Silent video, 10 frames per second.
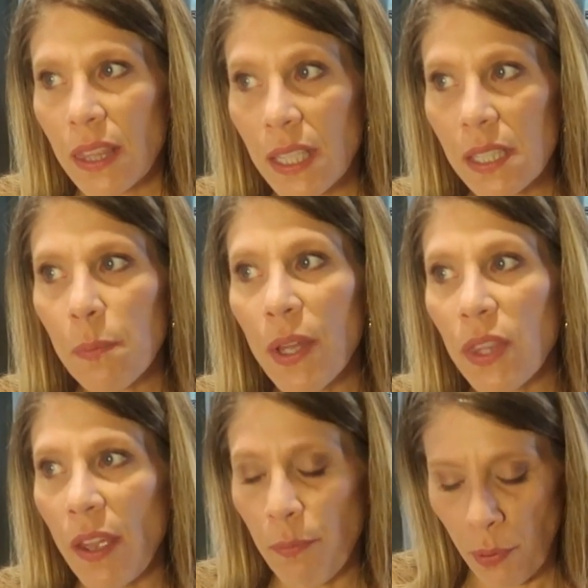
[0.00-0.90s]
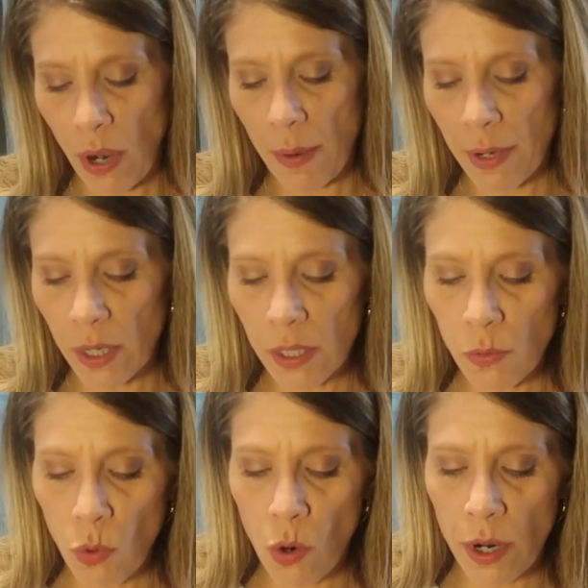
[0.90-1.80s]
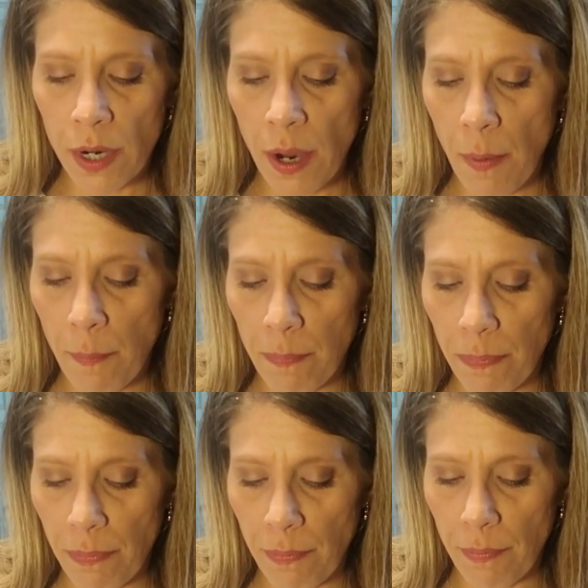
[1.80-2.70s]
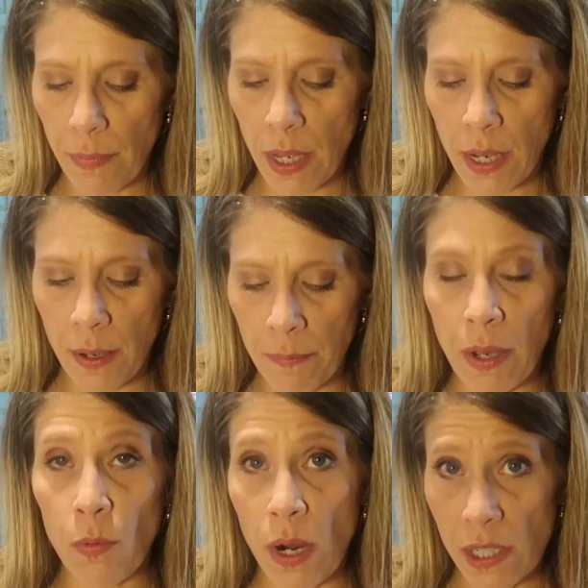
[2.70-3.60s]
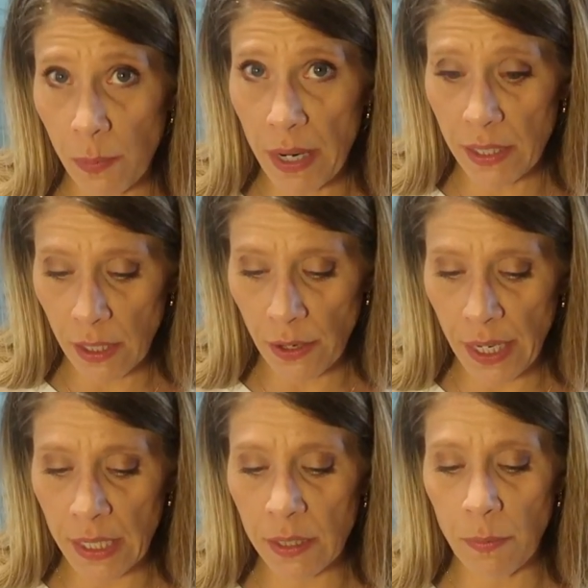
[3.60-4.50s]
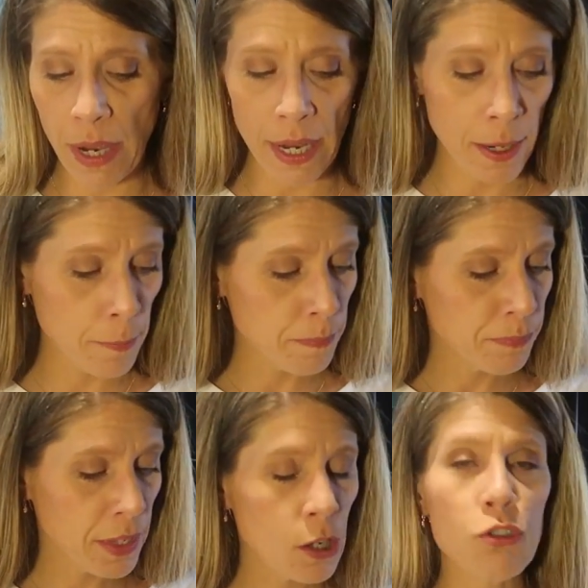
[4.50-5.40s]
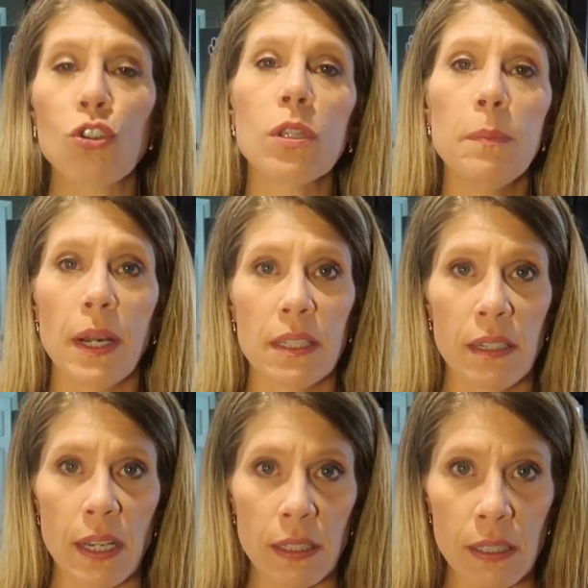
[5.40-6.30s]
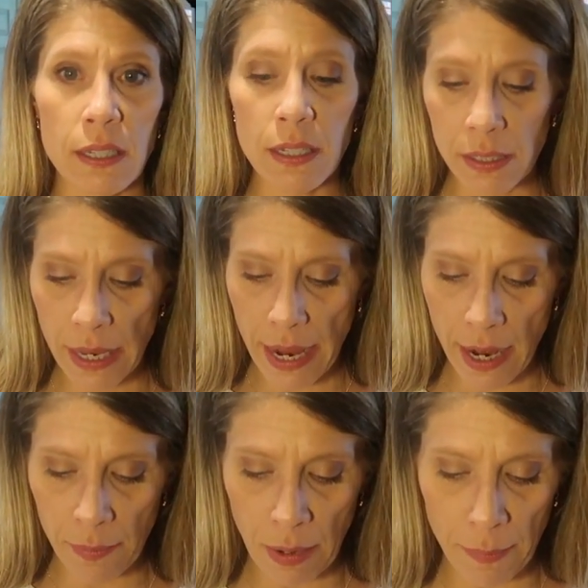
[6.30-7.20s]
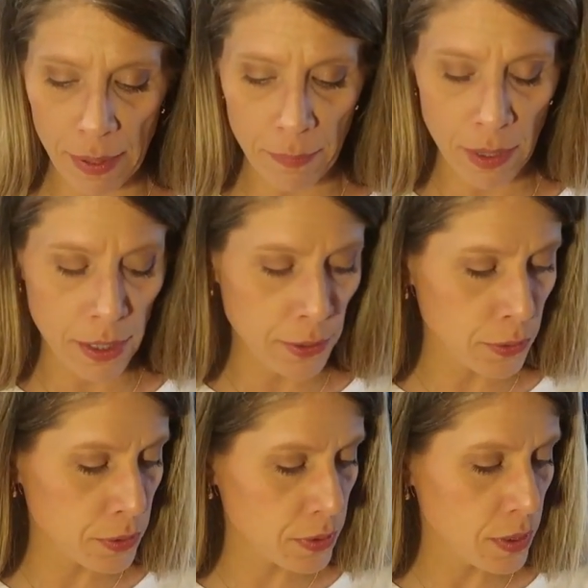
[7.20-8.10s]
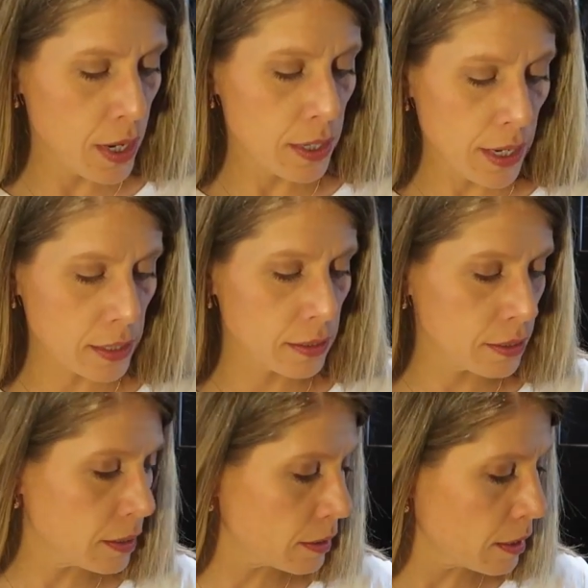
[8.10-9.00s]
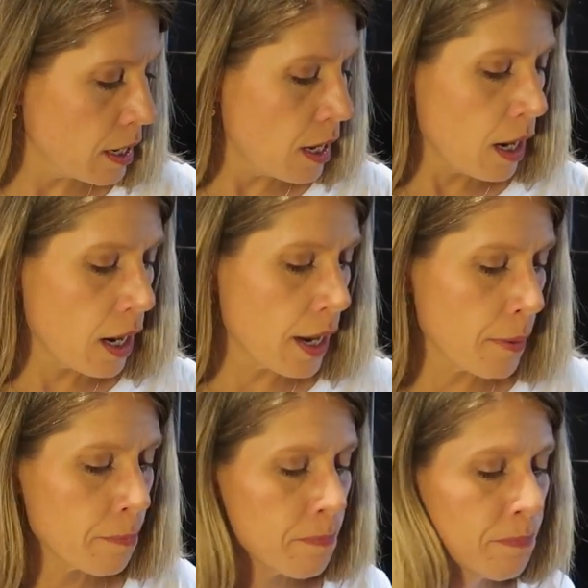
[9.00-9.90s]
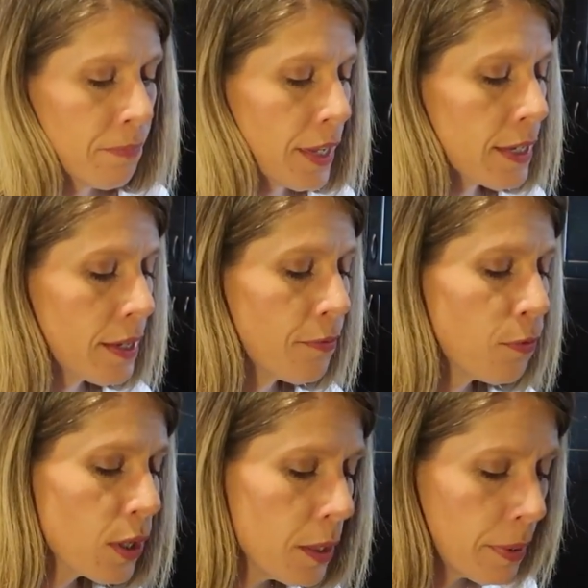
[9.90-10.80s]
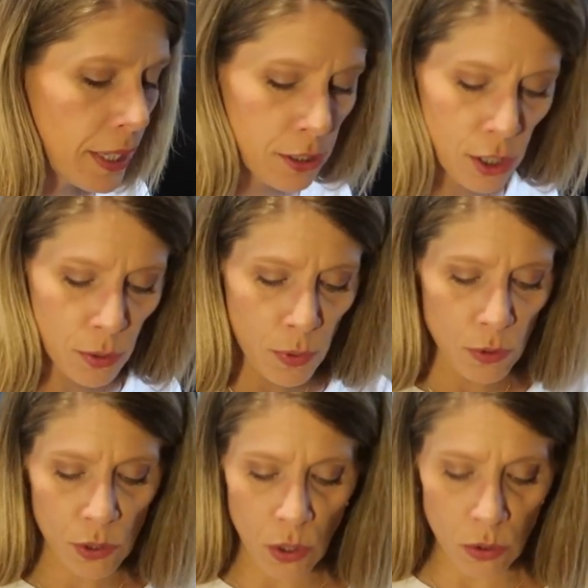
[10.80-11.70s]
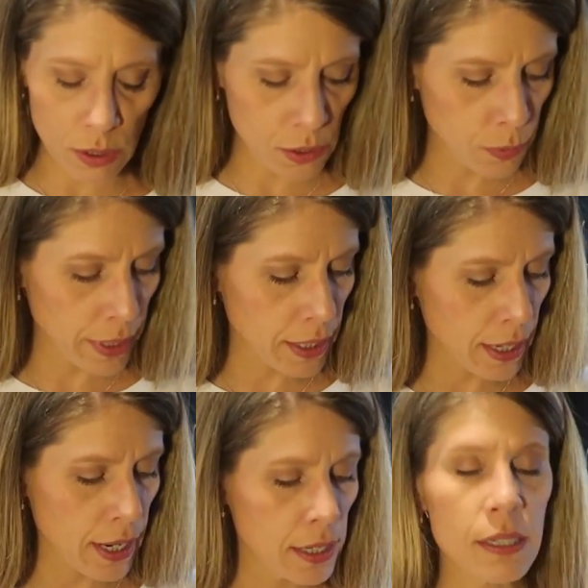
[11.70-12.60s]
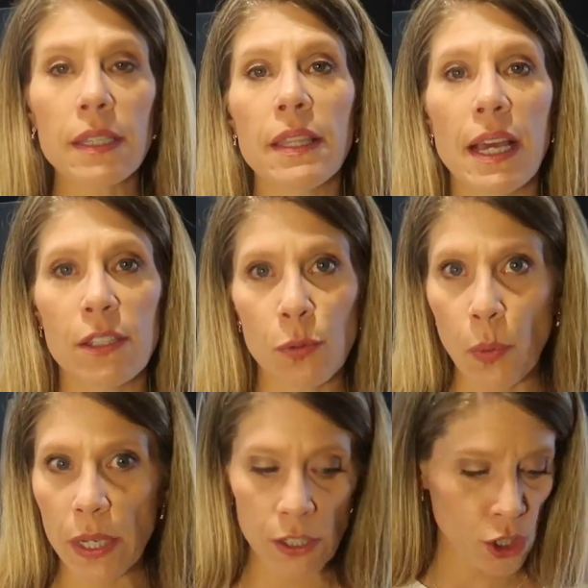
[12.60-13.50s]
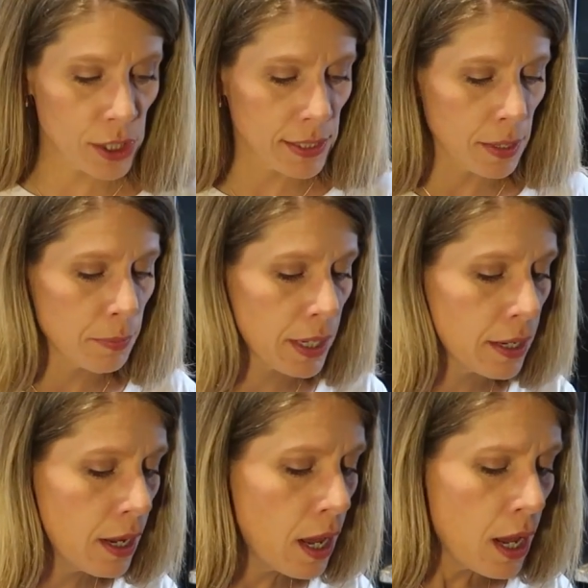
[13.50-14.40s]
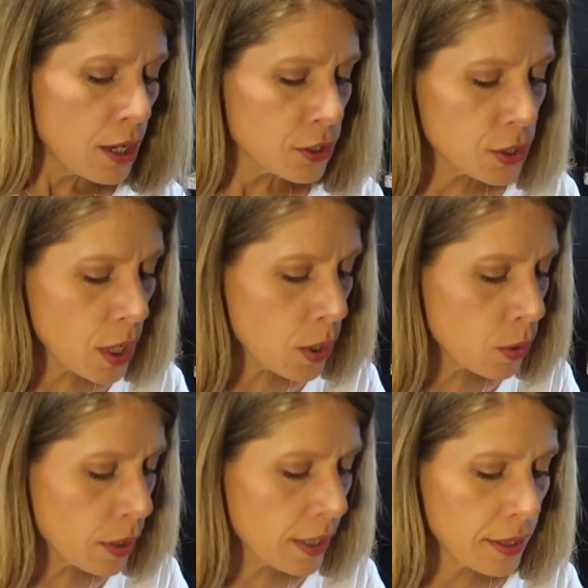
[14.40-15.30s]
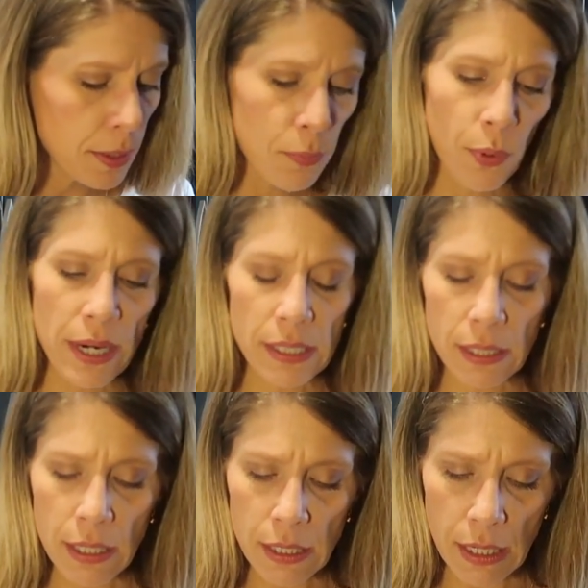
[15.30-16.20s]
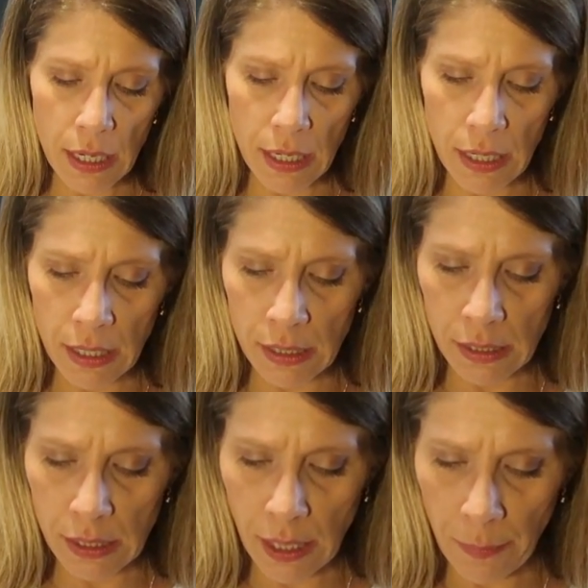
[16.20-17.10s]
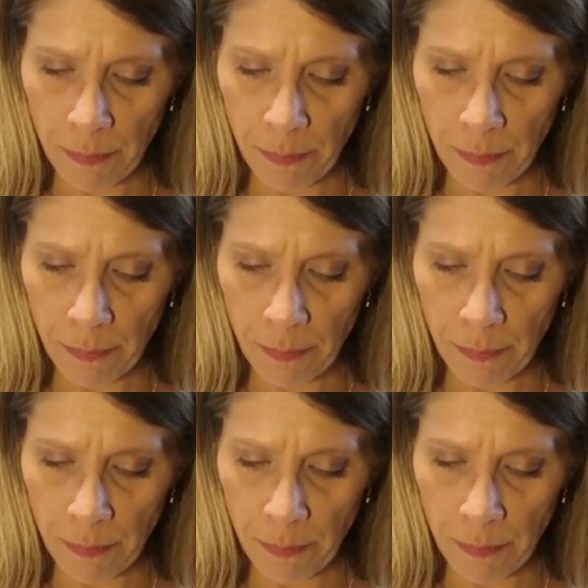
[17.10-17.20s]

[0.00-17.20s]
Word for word: this month I've primarily worn um, my Rocksbox earrings, my Jewlybox necklaces, and my Mint Mongoose necklaces. Um, because I've really been into the rose gold this week and that's what she sent me. So the bracelet is